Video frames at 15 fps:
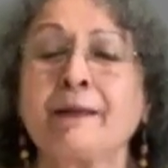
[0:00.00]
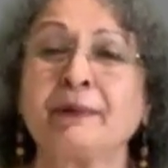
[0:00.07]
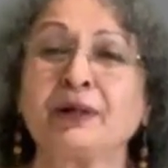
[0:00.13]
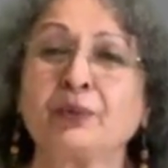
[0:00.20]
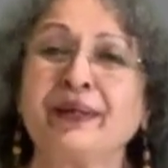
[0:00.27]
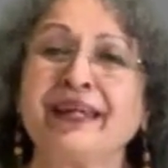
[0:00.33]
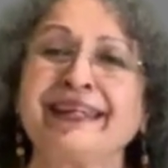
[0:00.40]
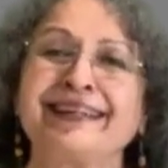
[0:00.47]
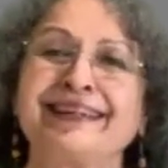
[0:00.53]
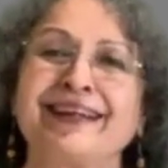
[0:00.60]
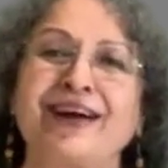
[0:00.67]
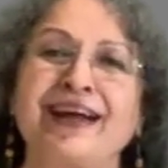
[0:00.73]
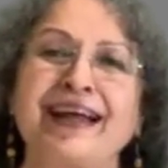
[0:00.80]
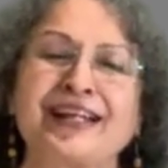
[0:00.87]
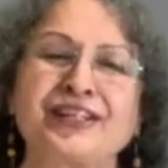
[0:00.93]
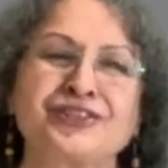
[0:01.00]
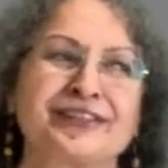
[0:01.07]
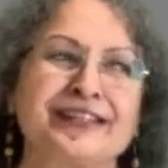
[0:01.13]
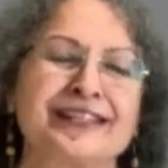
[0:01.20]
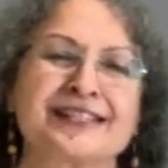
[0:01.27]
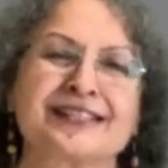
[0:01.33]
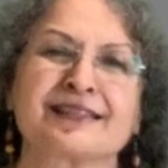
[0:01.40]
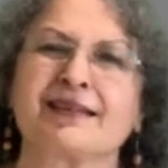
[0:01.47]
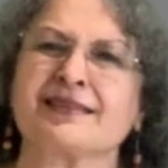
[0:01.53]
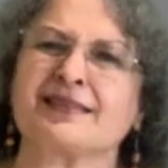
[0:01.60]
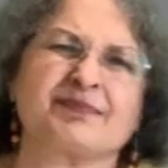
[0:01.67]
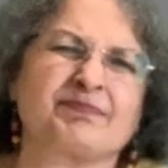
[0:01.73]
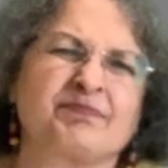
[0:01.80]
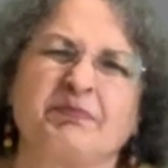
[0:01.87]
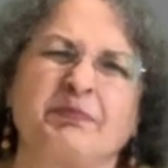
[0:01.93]
but we can actually discuss
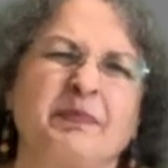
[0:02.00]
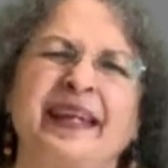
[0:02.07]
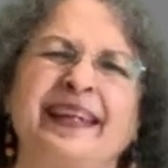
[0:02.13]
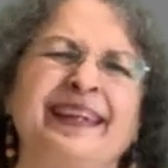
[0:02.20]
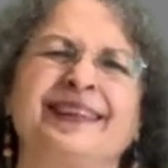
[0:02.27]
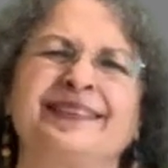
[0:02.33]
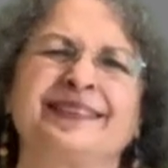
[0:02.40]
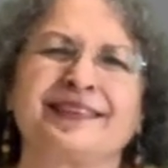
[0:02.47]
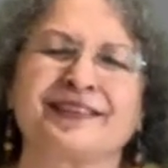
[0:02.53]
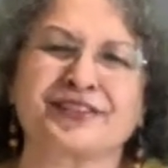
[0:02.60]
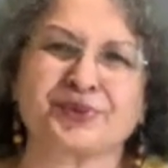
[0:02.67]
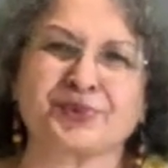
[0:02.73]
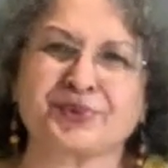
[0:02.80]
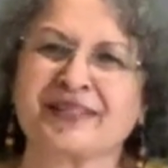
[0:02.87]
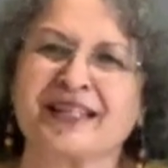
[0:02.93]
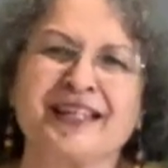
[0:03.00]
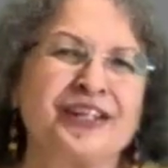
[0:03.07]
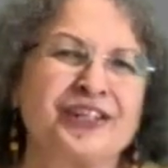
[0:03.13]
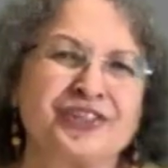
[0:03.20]
many other issues,